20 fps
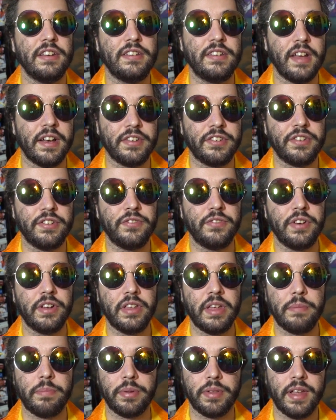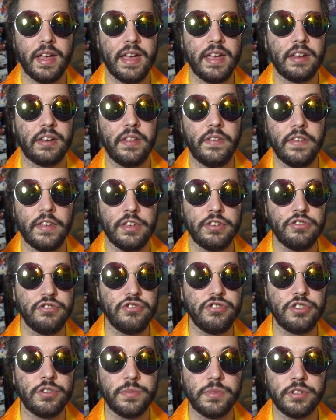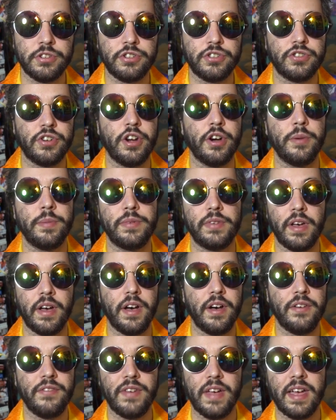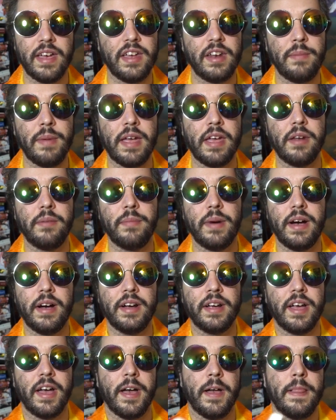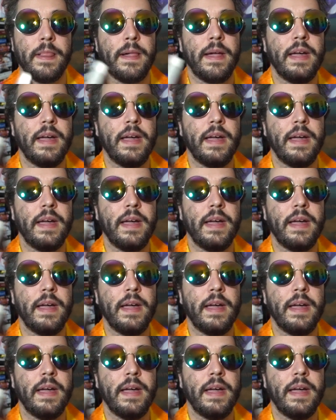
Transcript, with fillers: doesn't really play to the usual tropes of anime and manga.